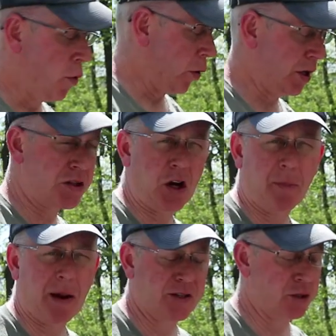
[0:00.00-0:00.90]
We're gonna
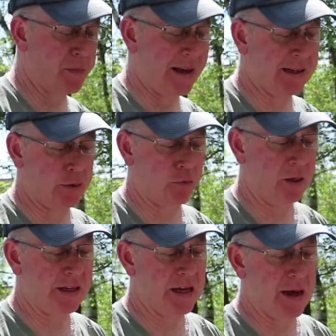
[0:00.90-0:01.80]
start by just making a
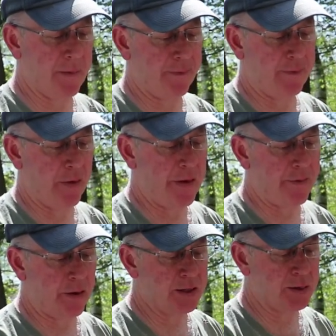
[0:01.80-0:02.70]
really very,
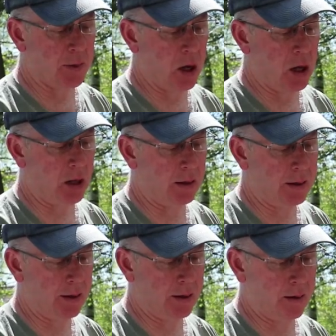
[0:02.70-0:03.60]
very small
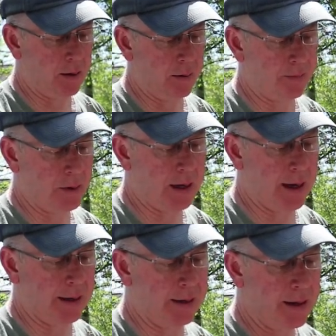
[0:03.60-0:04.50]
um,
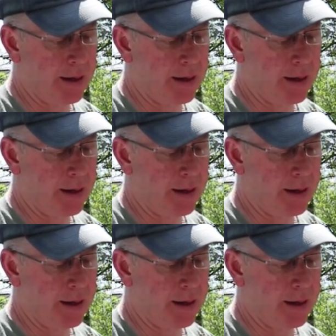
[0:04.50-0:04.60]
cut